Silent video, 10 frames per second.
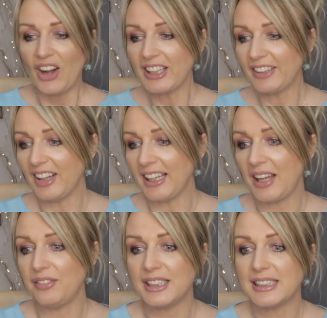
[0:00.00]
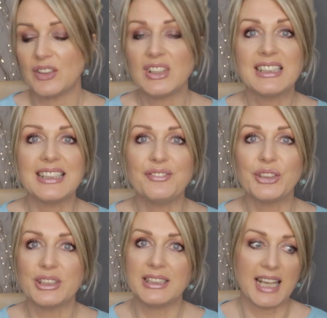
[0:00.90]
Okay, my lovely, so that's it
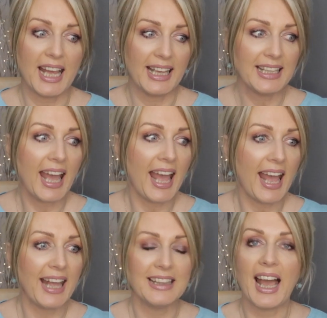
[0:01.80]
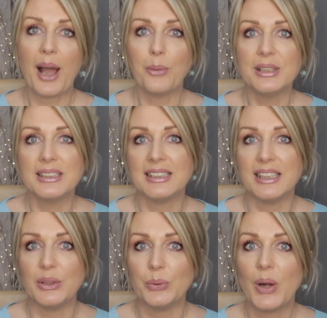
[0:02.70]
for today and I will
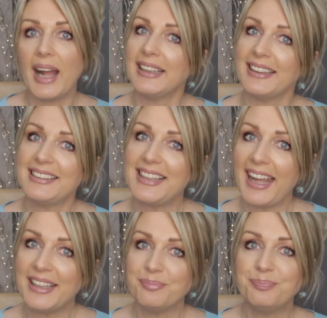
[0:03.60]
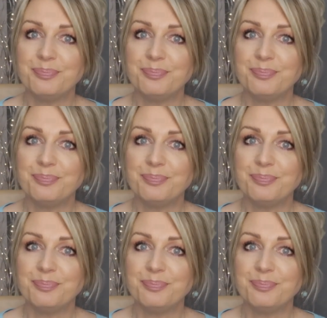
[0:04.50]
see you another day.